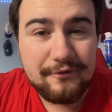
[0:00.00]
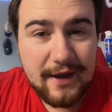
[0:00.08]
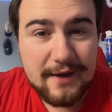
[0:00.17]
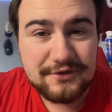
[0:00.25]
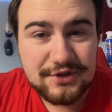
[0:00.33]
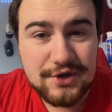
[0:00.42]

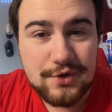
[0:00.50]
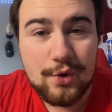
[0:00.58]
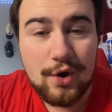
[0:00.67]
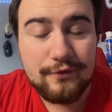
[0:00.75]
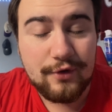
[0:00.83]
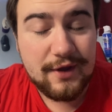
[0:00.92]

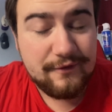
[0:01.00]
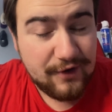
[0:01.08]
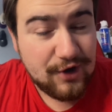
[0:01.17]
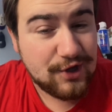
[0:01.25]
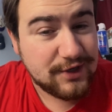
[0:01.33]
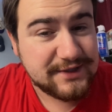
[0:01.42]
5-2 over a
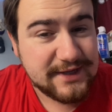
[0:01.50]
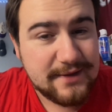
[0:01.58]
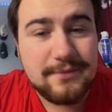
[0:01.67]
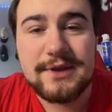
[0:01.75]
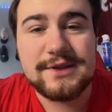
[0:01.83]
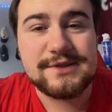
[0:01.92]
very good
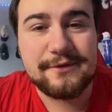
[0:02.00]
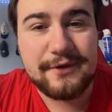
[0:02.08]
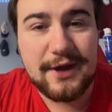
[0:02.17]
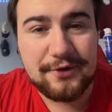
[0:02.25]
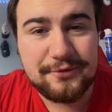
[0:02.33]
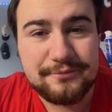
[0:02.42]
team is the
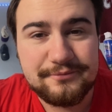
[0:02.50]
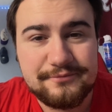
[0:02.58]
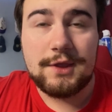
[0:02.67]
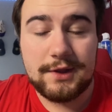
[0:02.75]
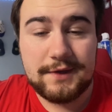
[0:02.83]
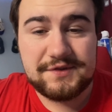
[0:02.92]
final.
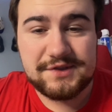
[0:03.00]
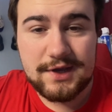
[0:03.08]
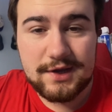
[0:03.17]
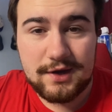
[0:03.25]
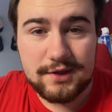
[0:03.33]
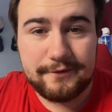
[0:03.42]
The Leafs
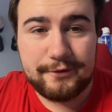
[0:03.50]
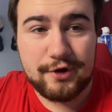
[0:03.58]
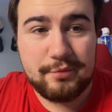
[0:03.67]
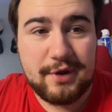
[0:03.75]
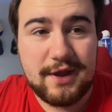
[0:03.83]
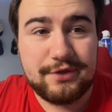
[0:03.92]
taking on the
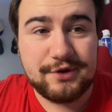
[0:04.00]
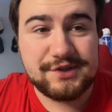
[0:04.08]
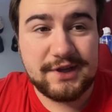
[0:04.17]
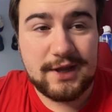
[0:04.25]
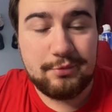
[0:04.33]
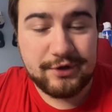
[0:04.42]
Florida
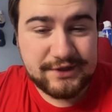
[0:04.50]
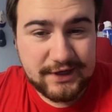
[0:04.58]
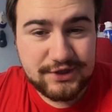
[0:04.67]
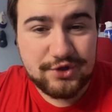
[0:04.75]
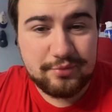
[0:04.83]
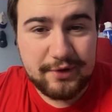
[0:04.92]
Panthers in a
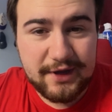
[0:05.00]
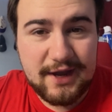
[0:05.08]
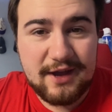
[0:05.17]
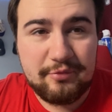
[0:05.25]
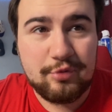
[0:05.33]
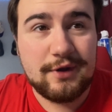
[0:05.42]
potential
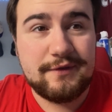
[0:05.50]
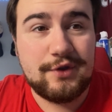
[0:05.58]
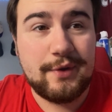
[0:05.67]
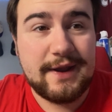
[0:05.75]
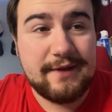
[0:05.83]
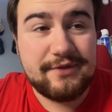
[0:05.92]
playoff
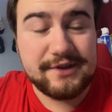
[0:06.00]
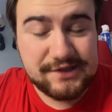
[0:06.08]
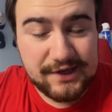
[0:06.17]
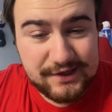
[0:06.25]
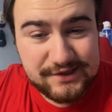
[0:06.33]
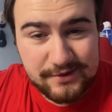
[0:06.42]
preview, and if
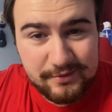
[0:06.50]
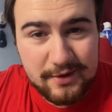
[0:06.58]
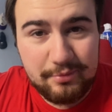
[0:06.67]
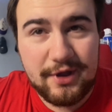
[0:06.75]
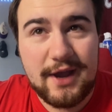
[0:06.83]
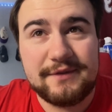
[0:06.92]
this is to be
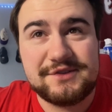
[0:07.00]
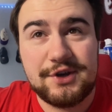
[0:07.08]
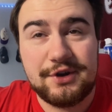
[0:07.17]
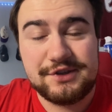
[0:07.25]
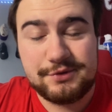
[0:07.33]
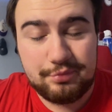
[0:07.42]
a playoff
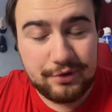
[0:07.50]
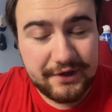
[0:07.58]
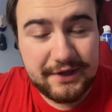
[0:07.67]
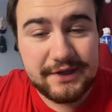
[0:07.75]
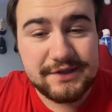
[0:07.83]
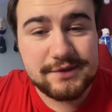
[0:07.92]
series,
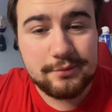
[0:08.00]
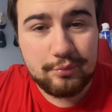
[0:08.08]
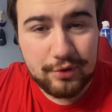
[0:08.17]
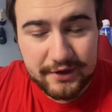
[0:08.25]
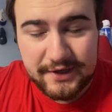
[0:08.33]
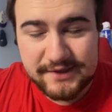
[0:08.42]
please
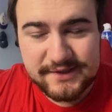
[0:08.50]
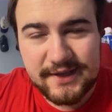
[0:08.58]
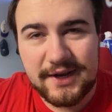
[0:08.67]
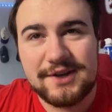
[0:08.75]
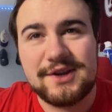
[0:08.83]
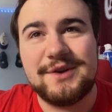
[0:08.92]

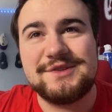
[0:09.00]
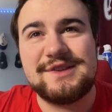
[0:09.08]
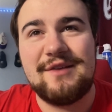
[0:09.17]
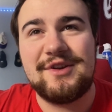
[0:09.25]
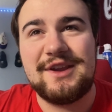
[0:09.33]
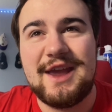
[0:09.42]
let it go
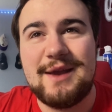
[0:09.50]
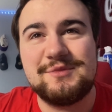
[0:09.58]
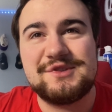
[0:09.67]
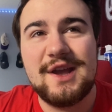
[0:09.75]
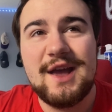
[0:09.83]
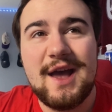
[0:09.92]
7
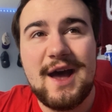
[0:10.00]
games.